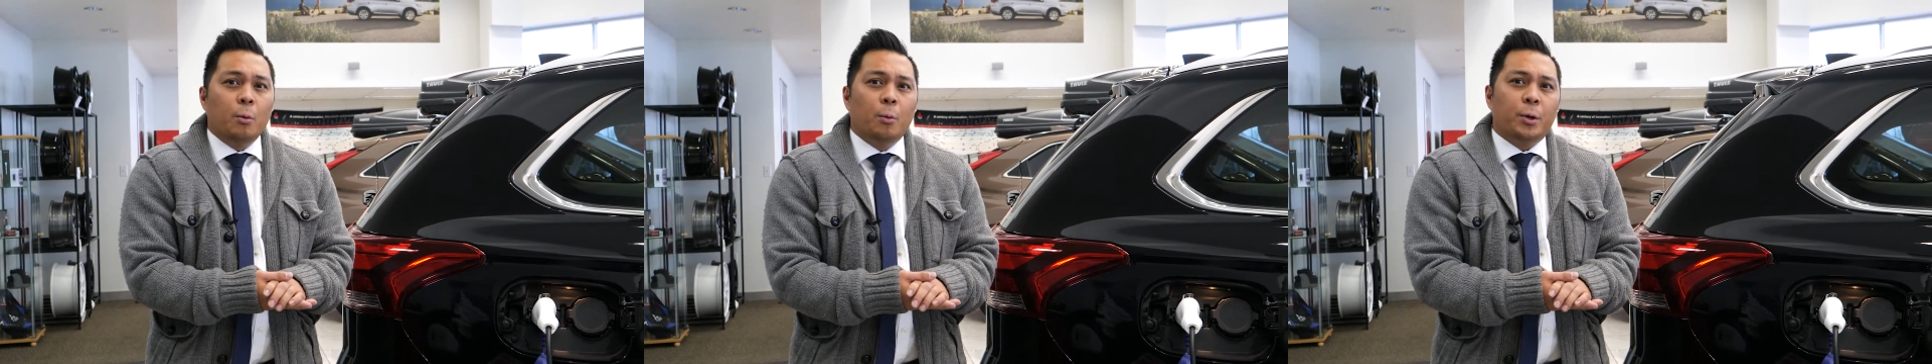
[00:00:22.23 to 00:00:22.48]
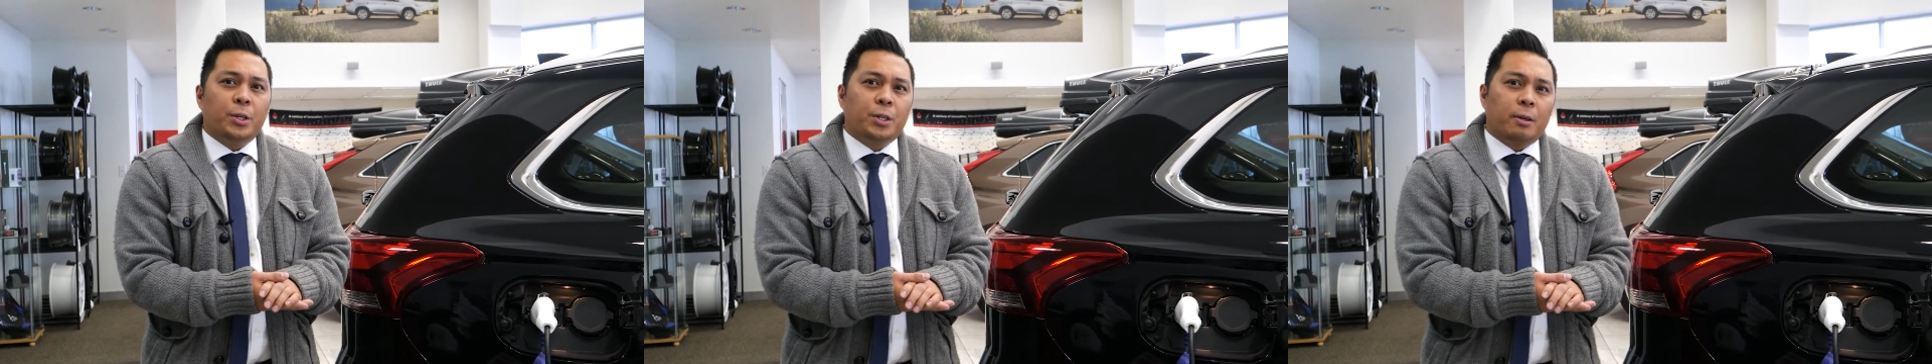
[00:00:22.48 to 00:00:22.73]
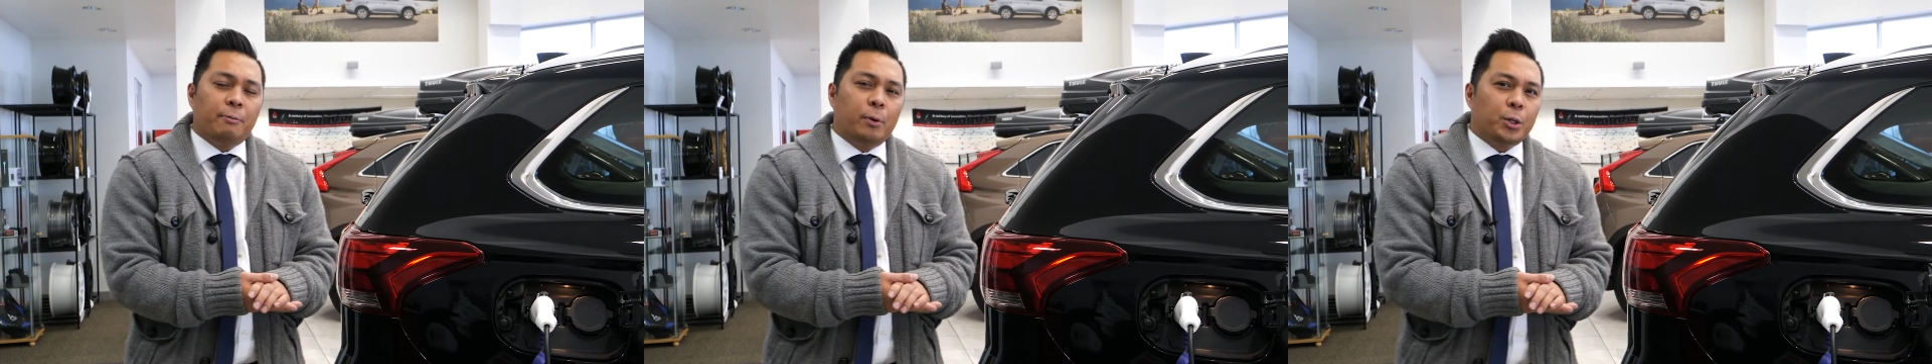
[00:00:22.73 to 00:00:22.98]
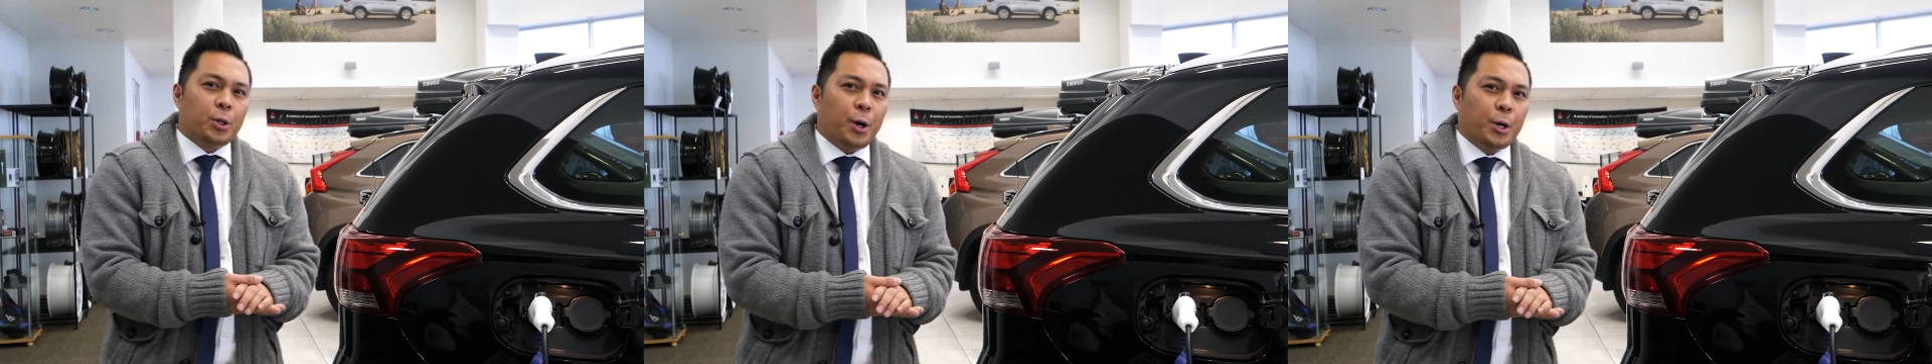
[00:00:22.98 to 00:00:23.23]
which a
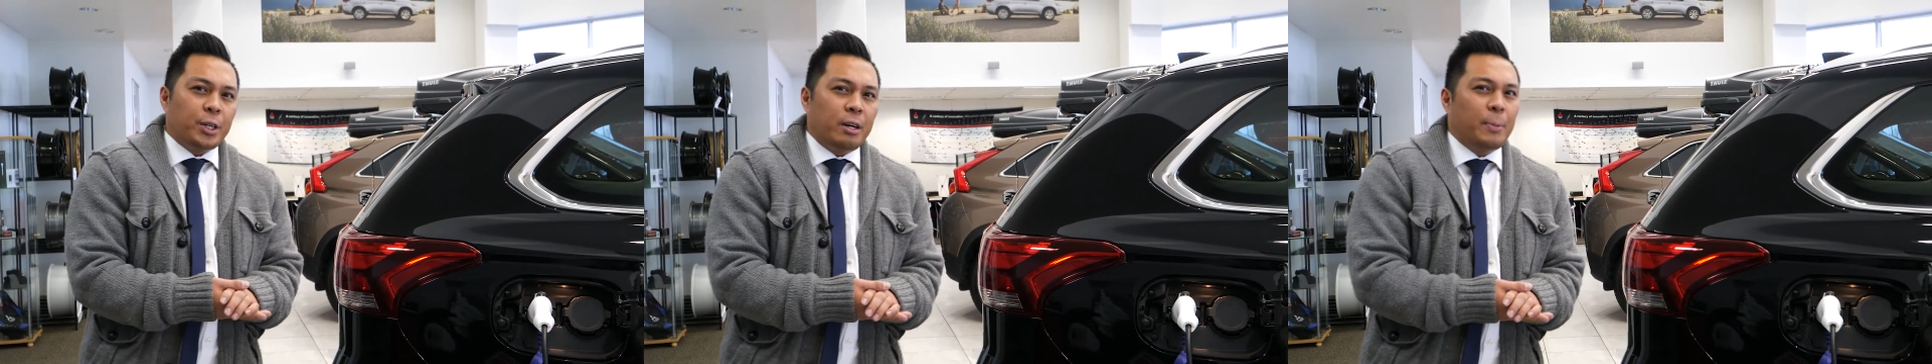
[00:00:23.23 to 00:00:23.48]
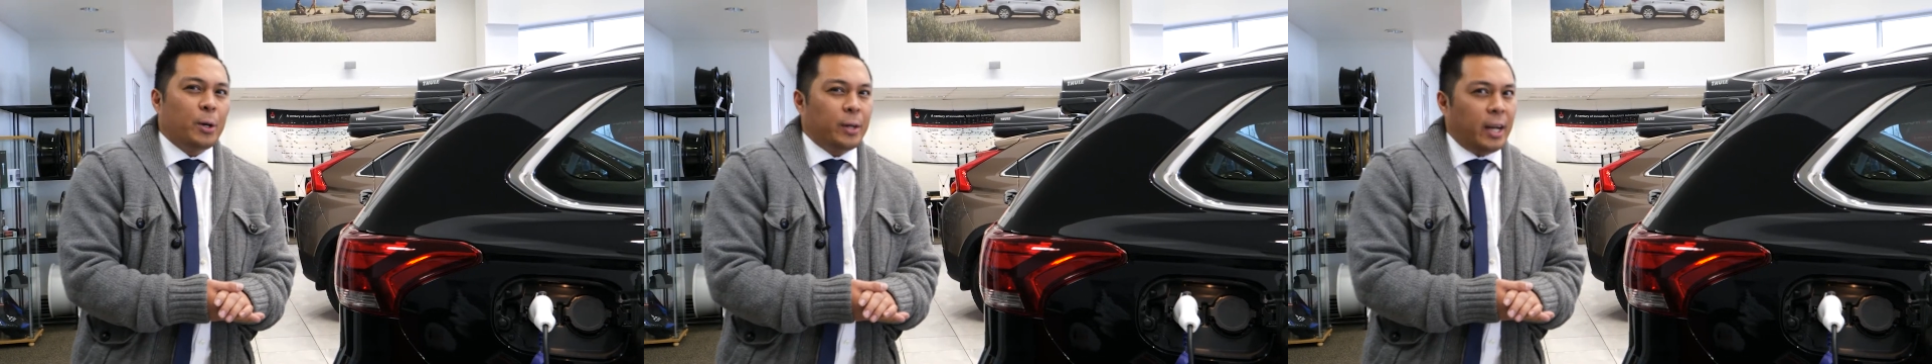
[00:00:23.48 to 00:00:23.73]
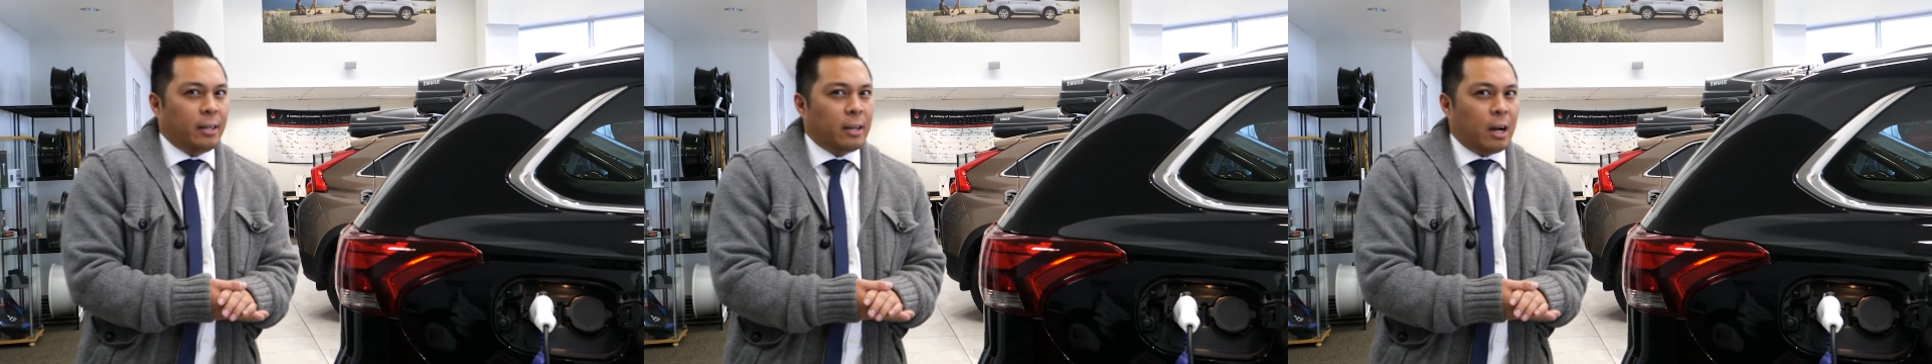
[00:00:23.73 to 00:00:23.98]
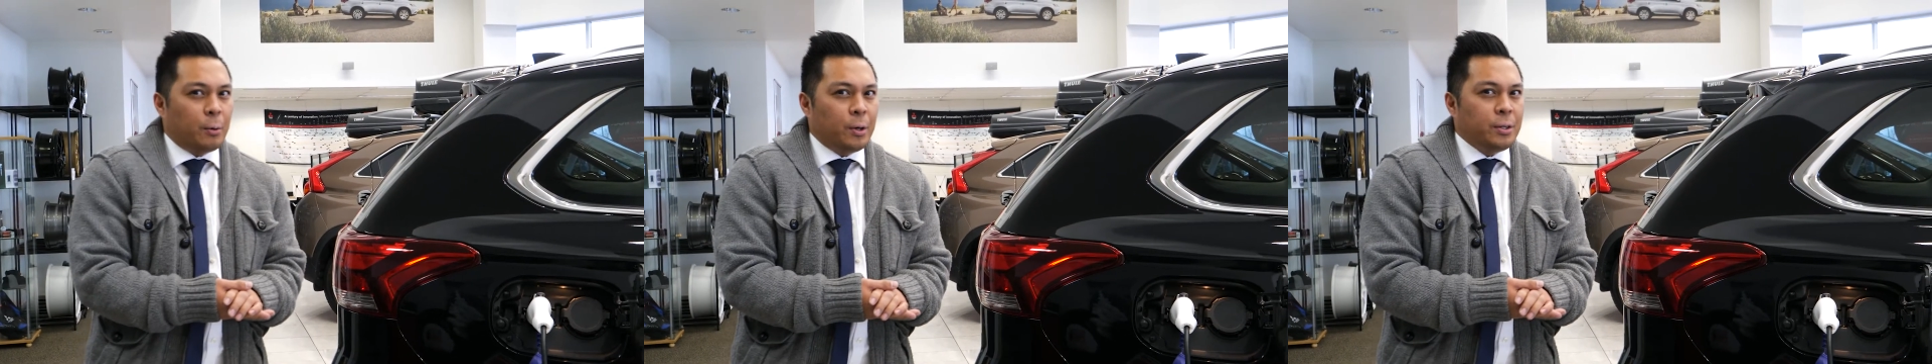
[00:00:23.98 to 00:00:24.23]
full charge in about eight
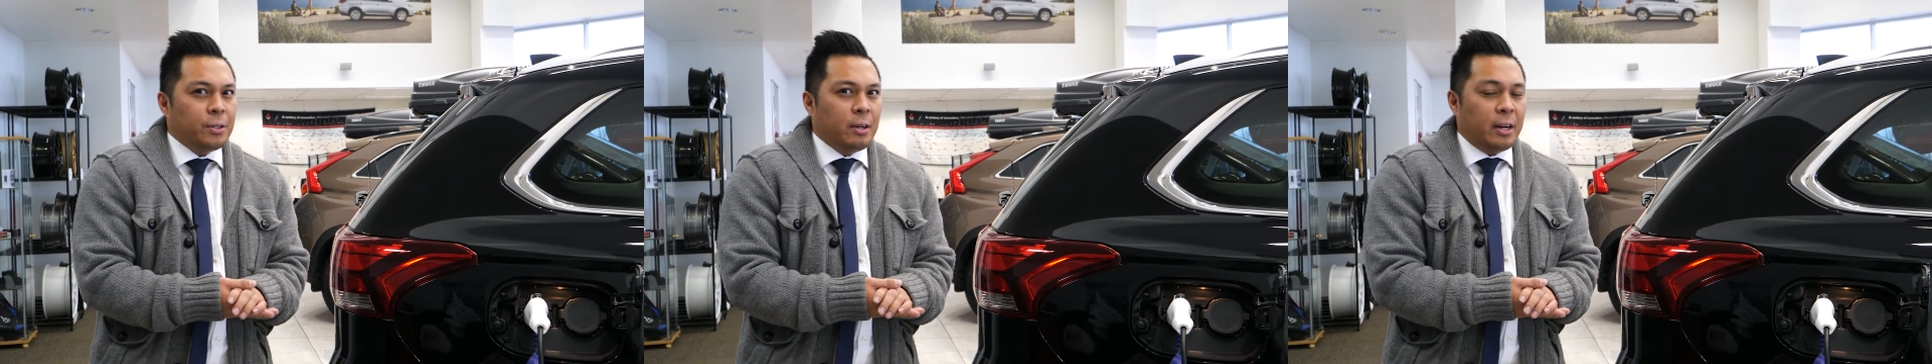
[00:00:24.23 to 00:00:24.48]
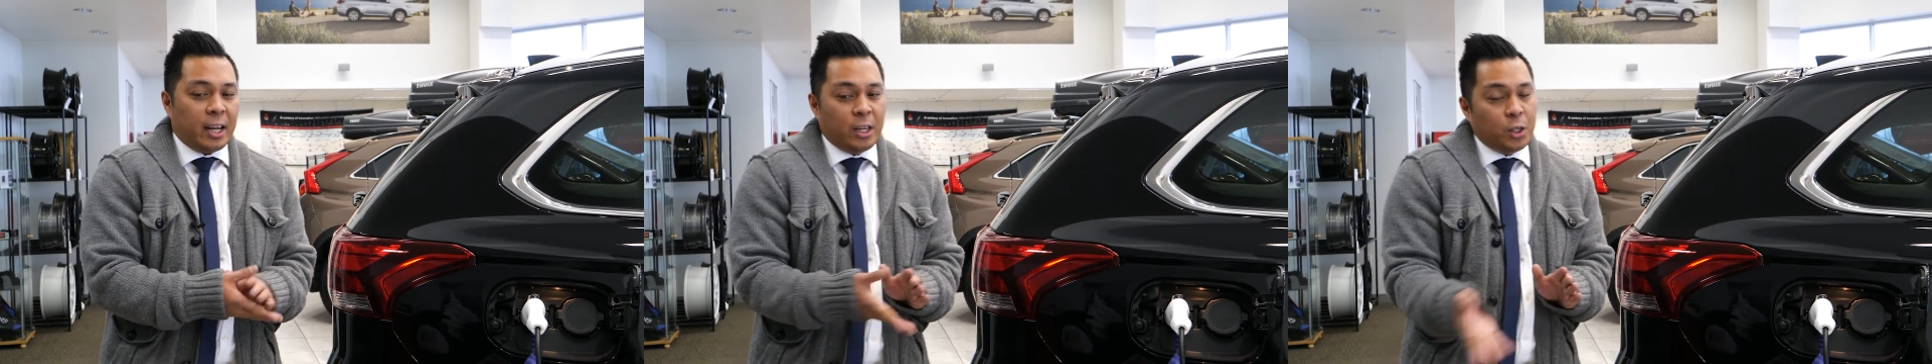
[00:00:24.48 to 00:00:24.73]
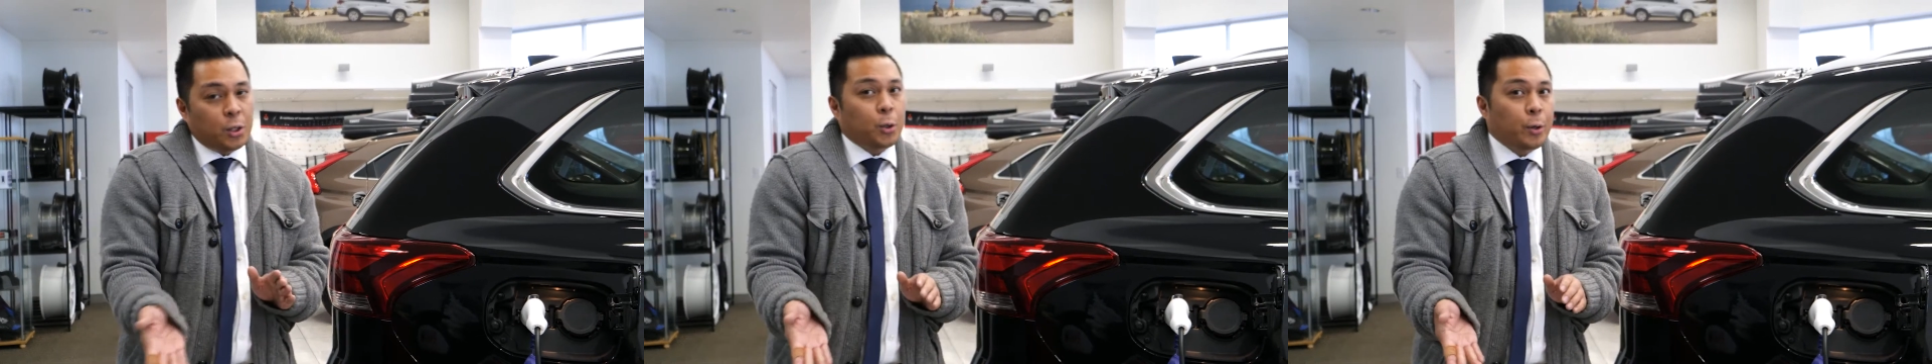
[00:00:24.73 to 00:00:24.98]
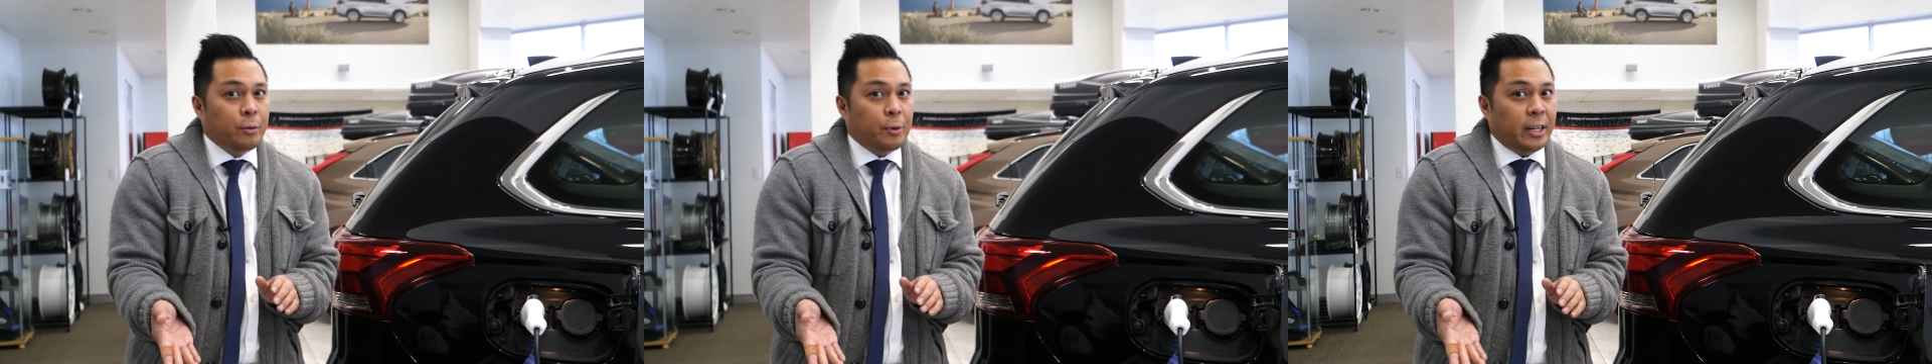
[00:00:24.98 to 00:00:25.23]
hours, and I can just
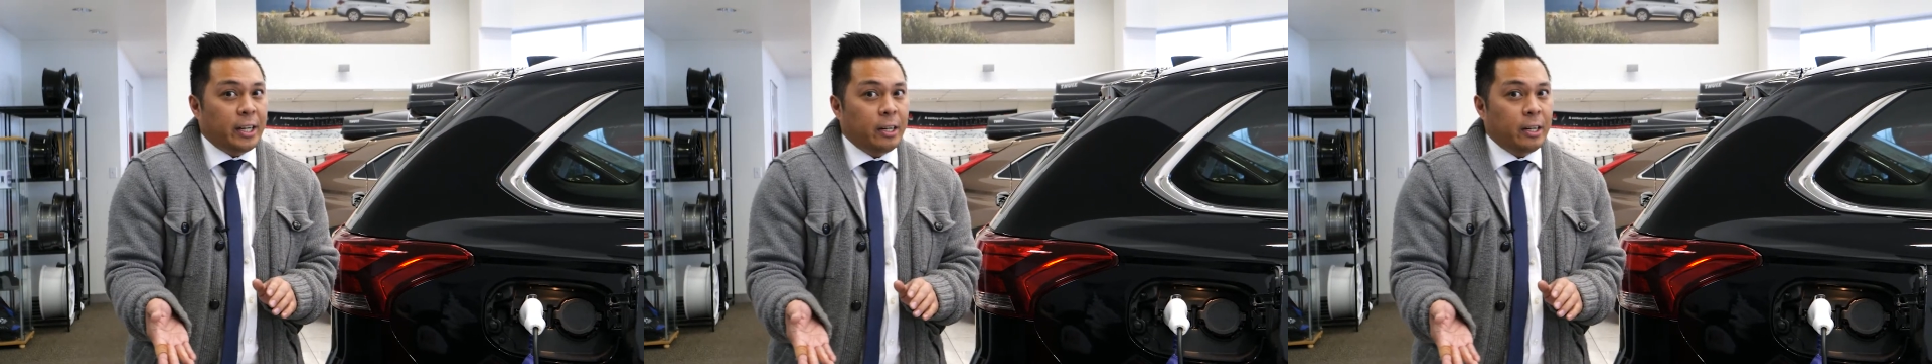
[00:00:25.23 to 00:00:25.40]
show you right